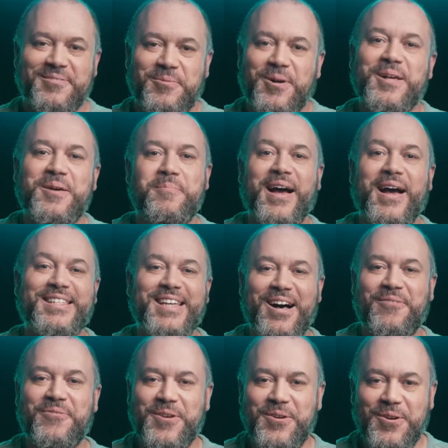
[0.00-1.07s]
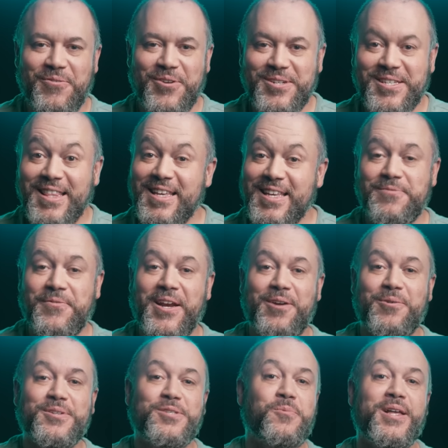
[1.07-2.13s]
Welcome back to Alpha Universe, and this
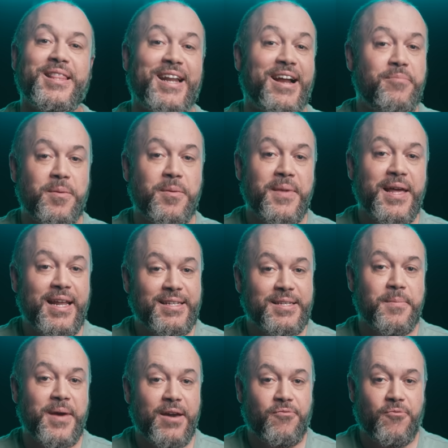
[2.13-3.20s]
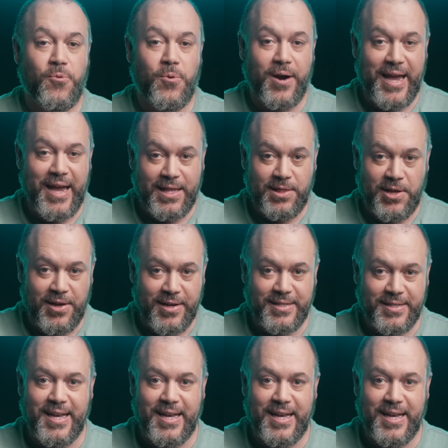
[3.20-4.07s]
video is one that I've been meaning to make for a long